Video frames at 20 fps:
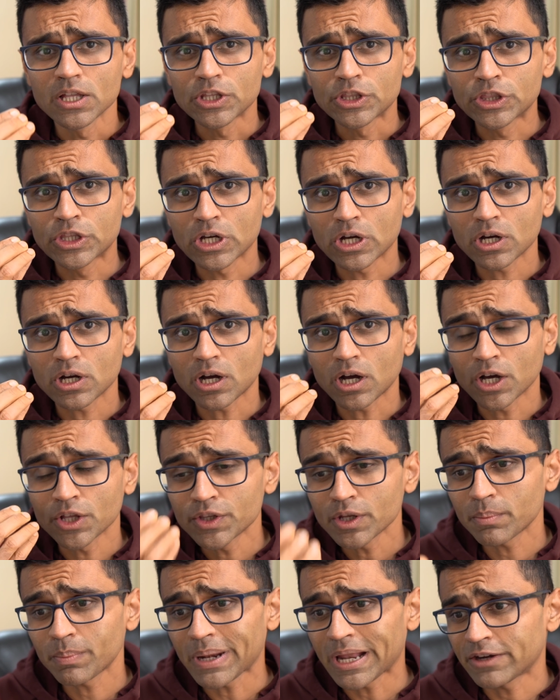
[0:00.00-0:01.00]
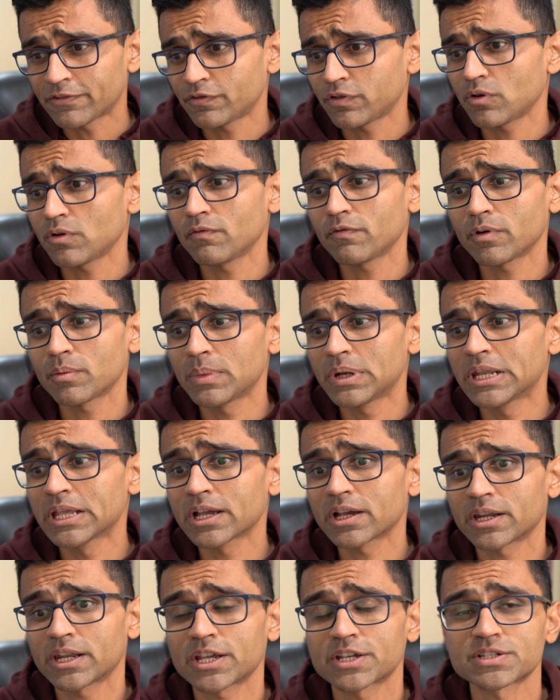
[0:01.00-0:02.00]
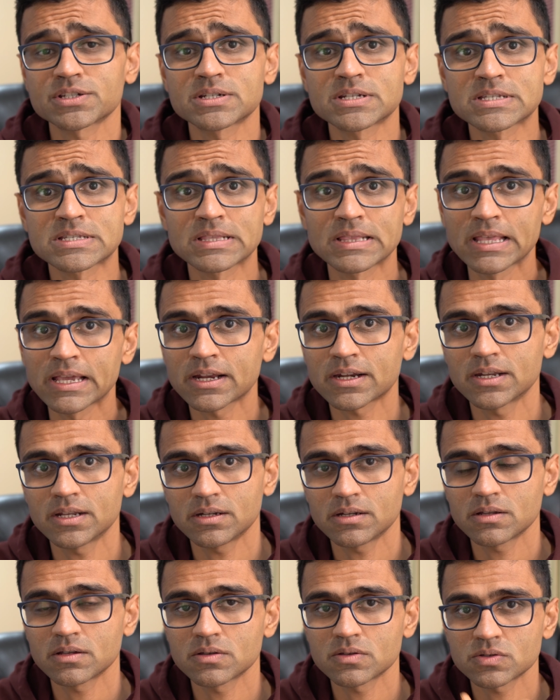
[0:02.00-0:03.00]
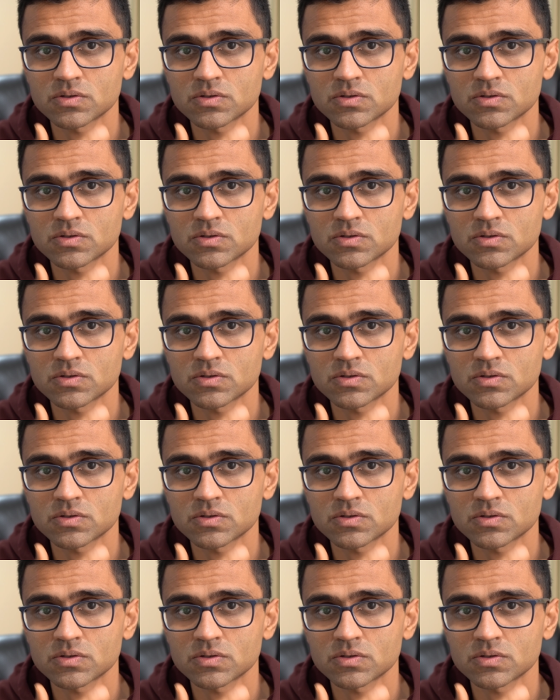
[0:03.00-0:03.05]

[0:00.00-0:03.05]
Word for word: The other platform for building connection is LinkedIn.